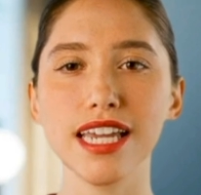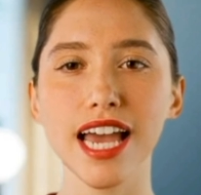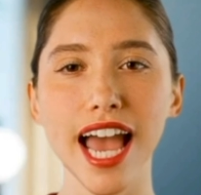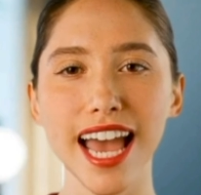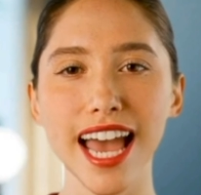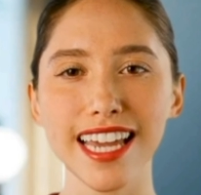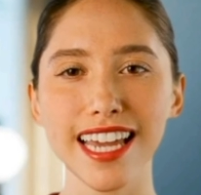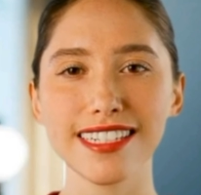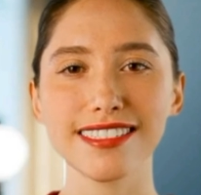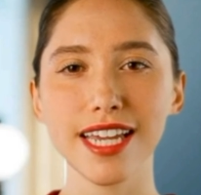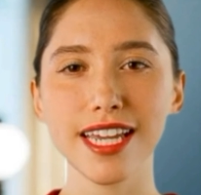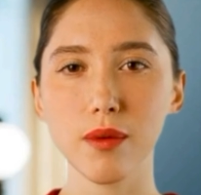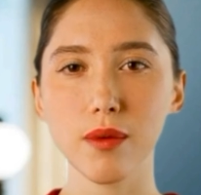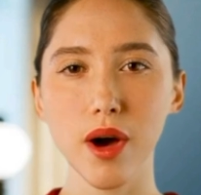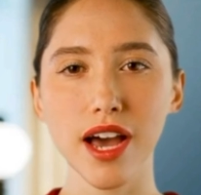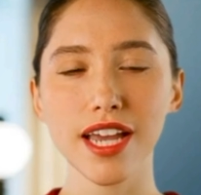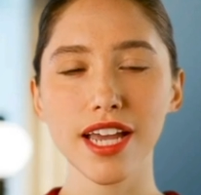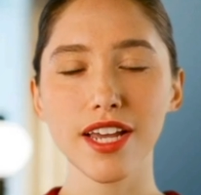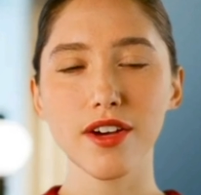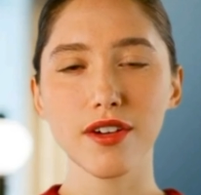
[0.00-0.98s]
x and
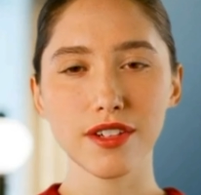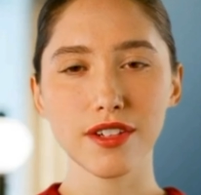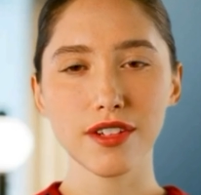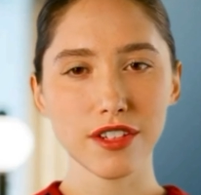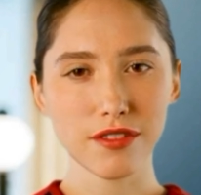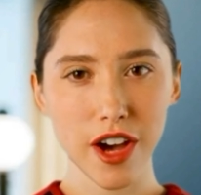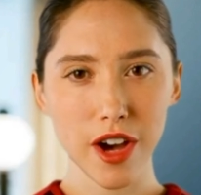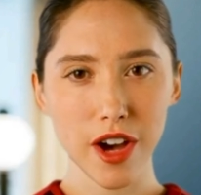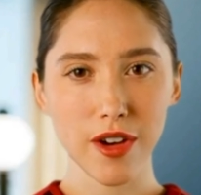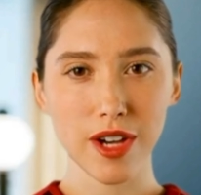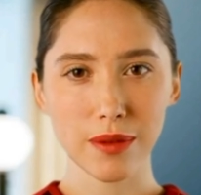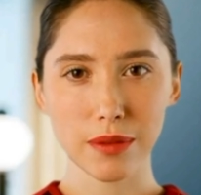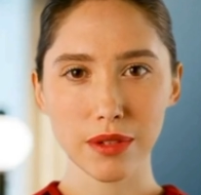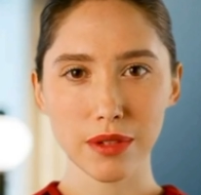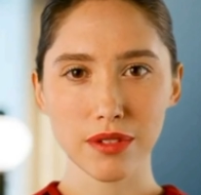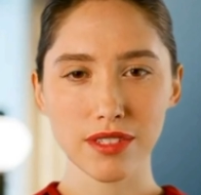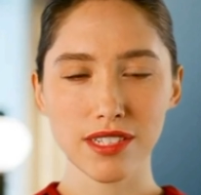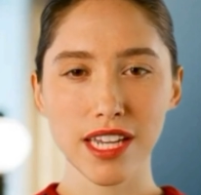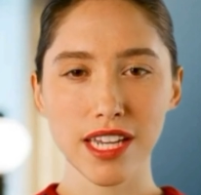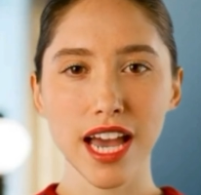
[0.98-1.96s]
y are the
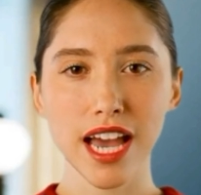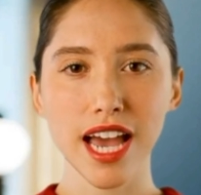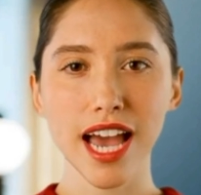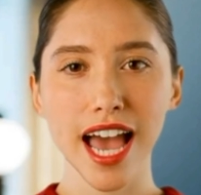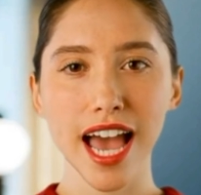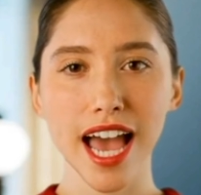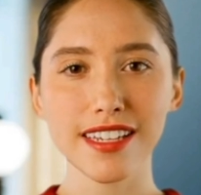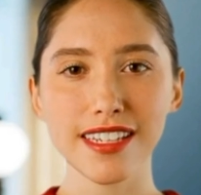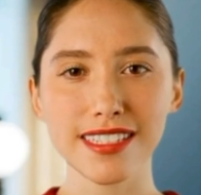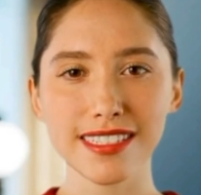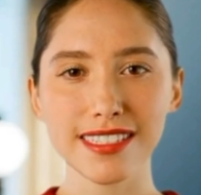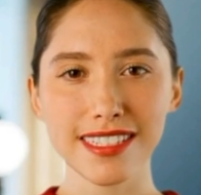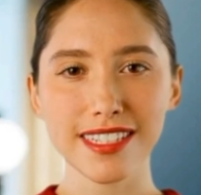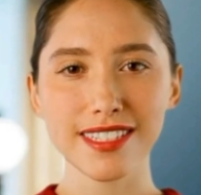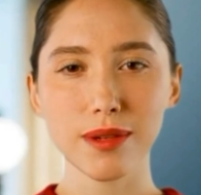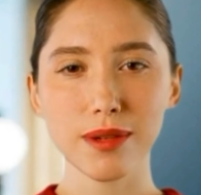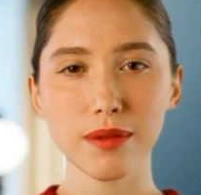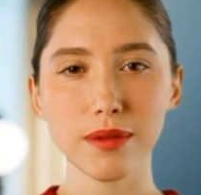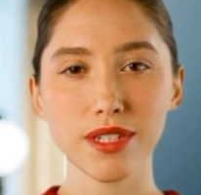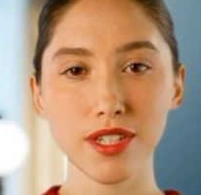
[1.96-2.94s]
variables, and the
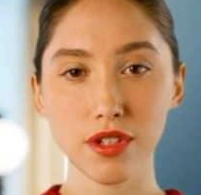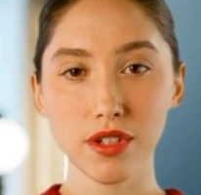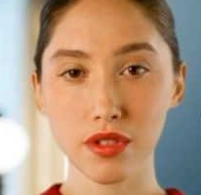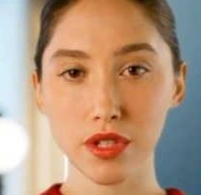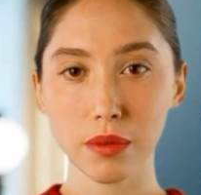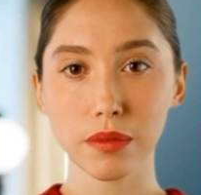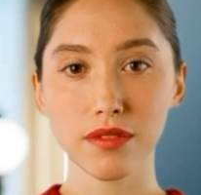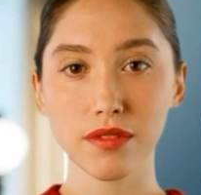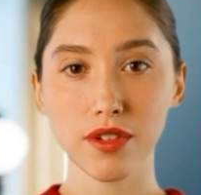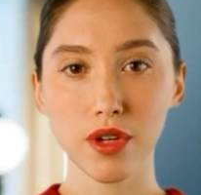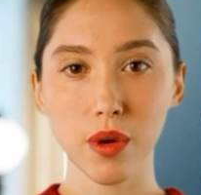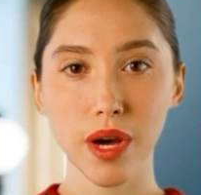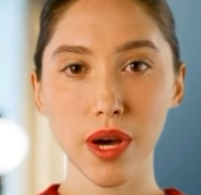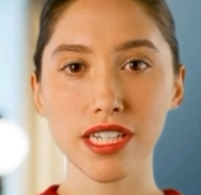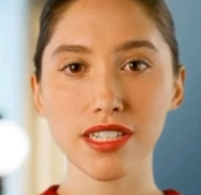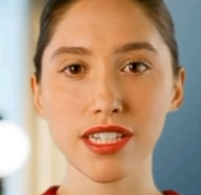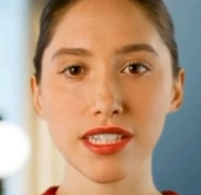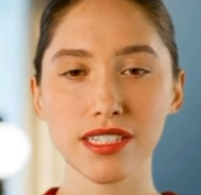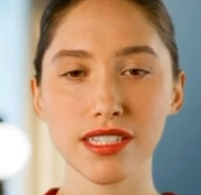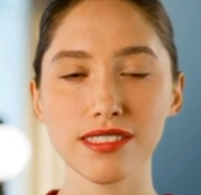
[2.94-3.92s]
system is a group of
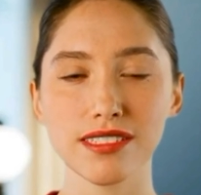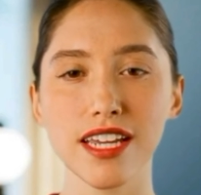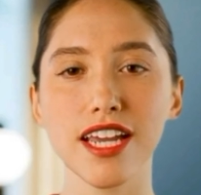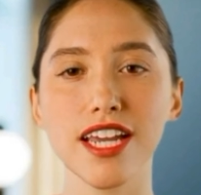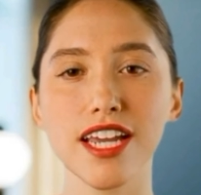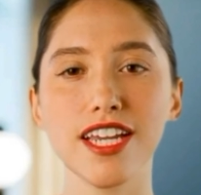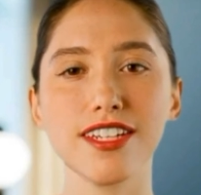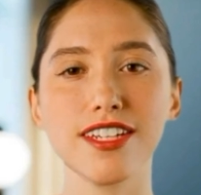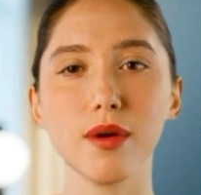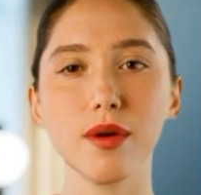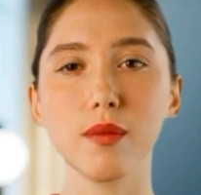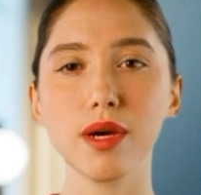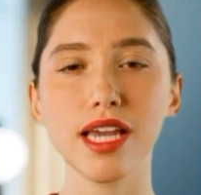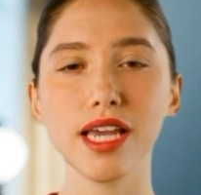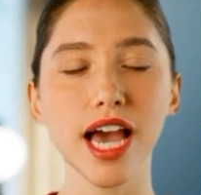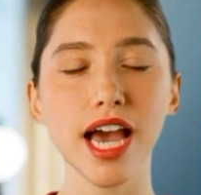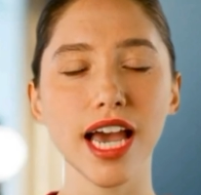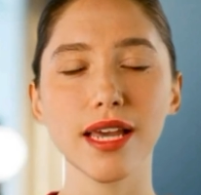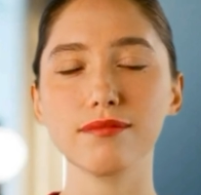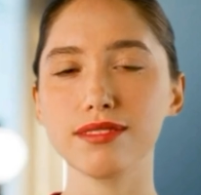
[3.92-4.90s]
equations that we
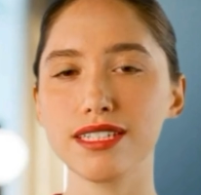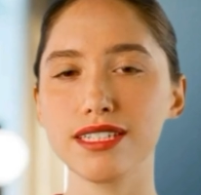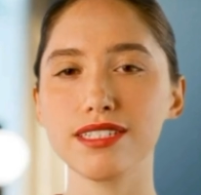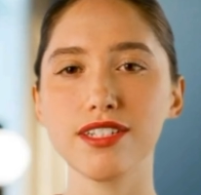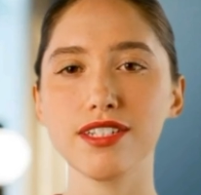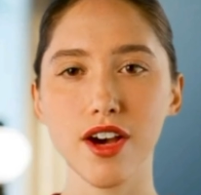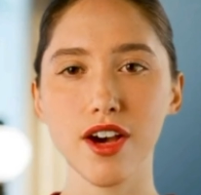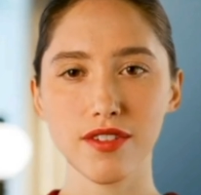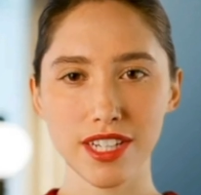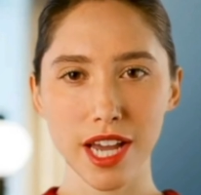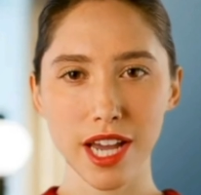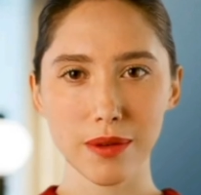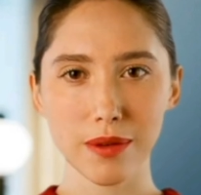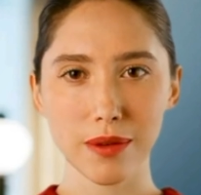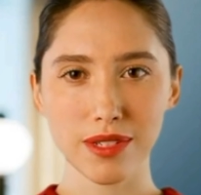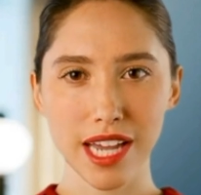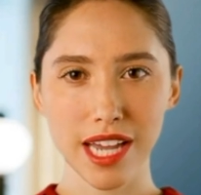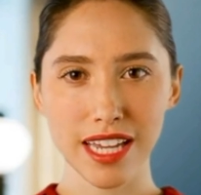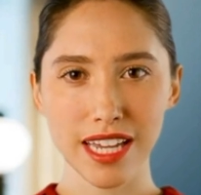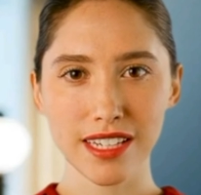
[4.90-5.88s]
aim to solve
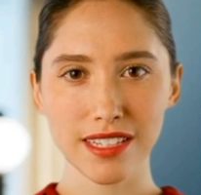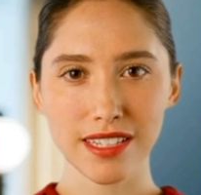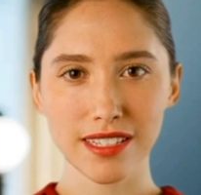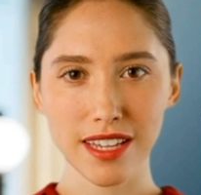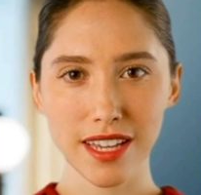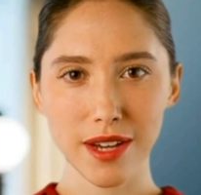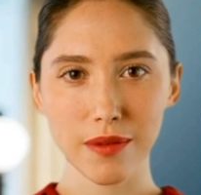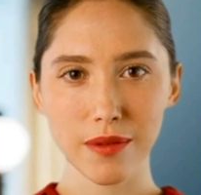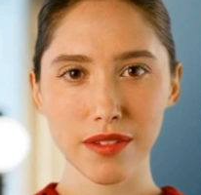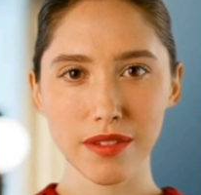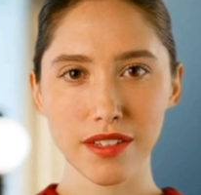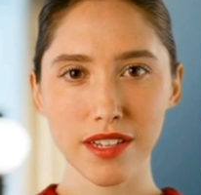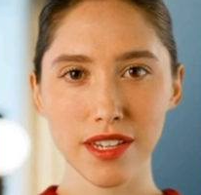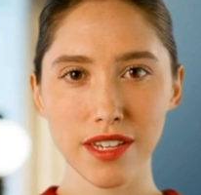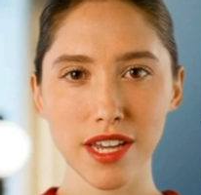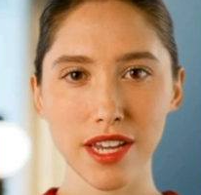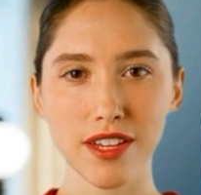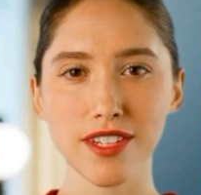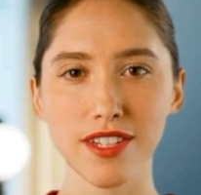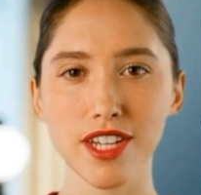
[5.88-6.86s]
simultaneously.
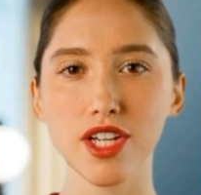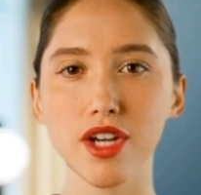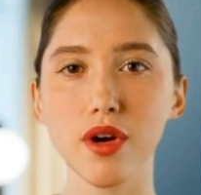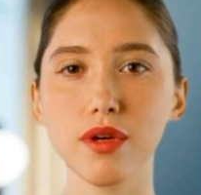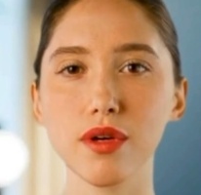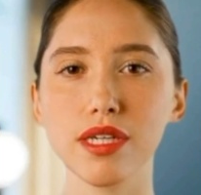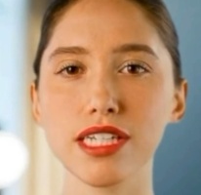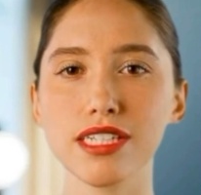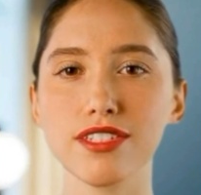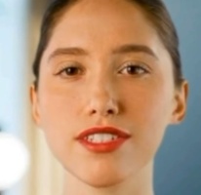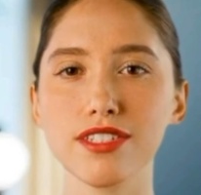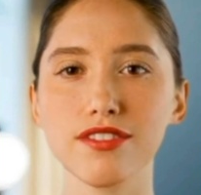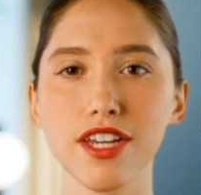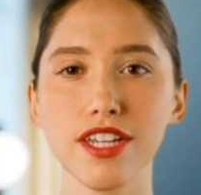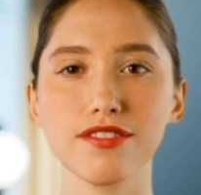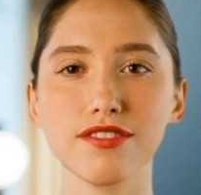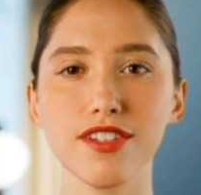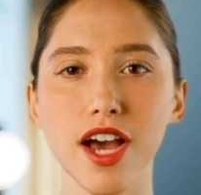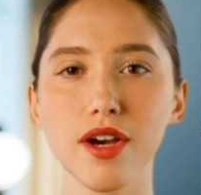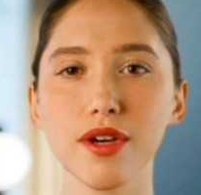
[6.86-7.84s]
The goal is to
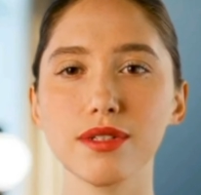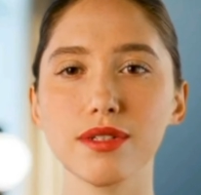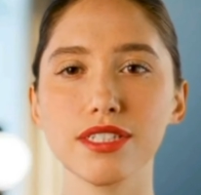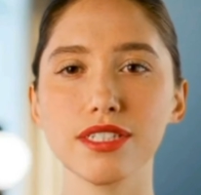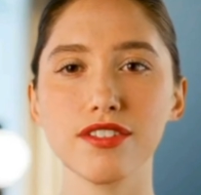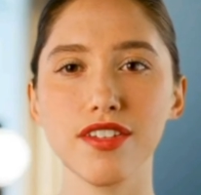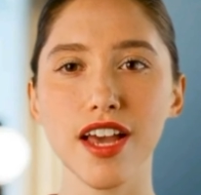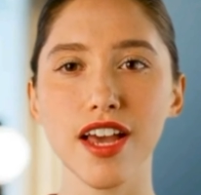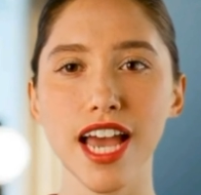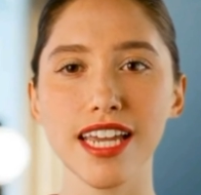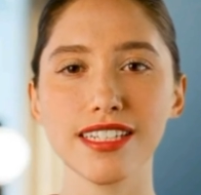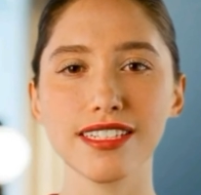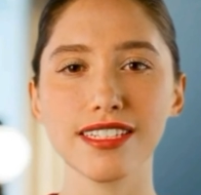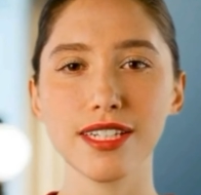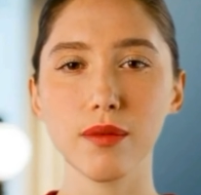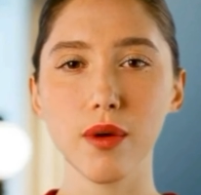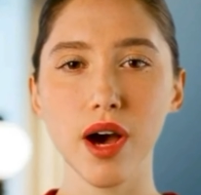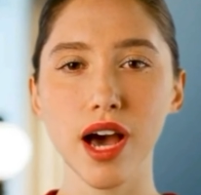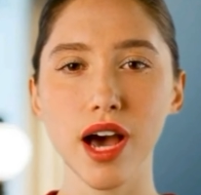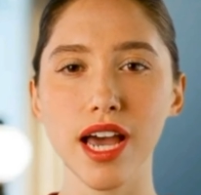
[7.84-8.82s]
find values of x
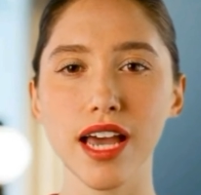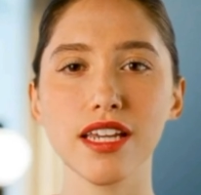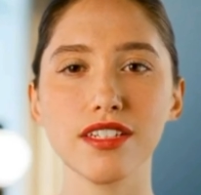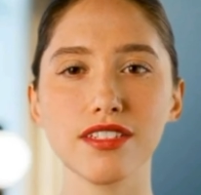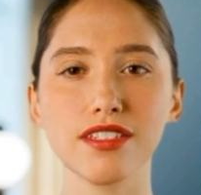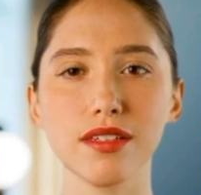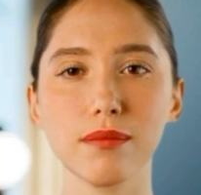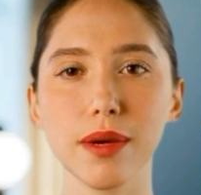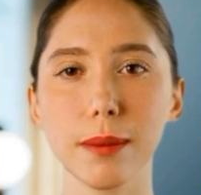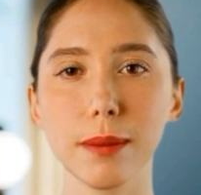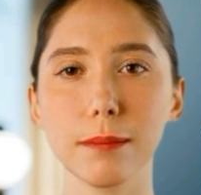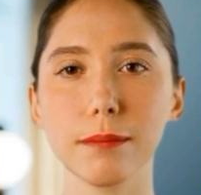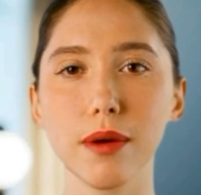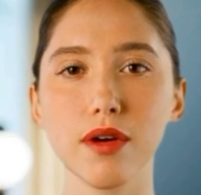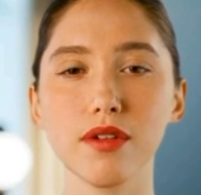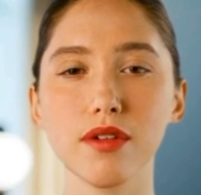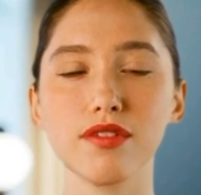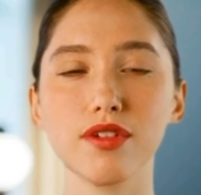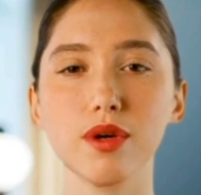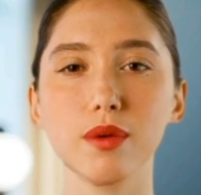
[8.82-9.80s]
and y that make
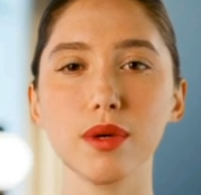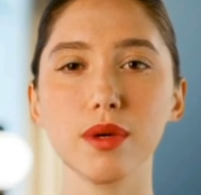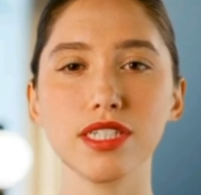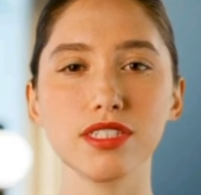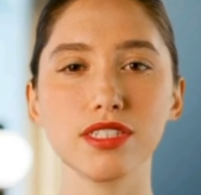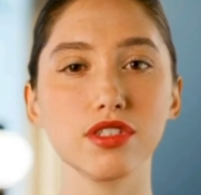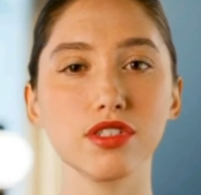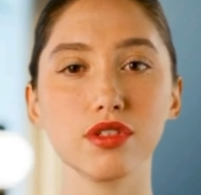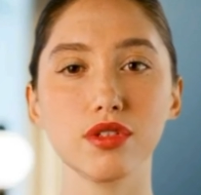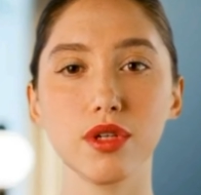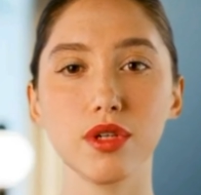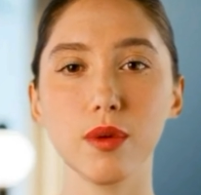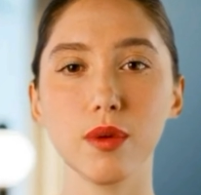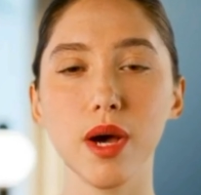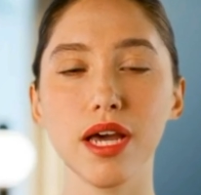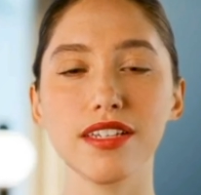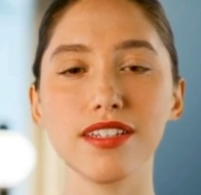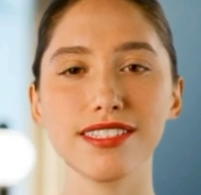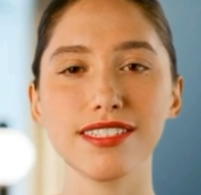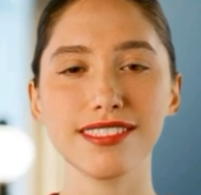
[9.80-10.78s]
both equations true
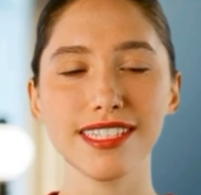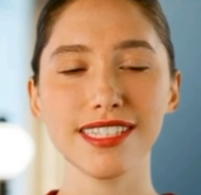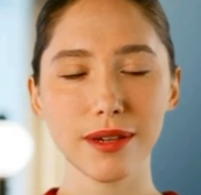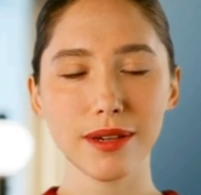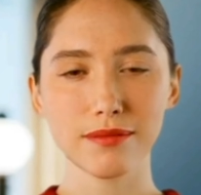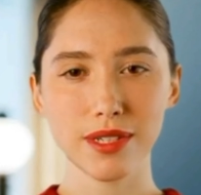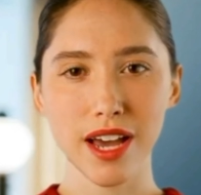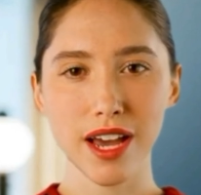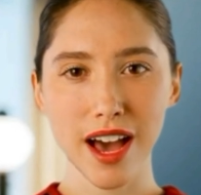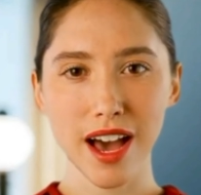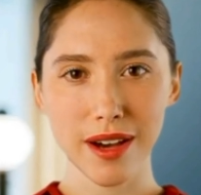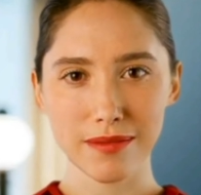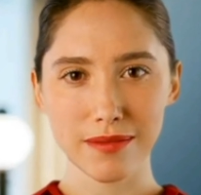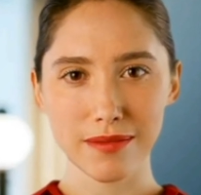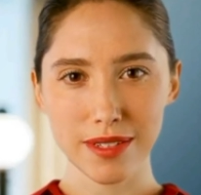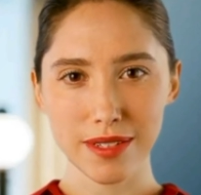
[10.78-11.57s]
at the same time.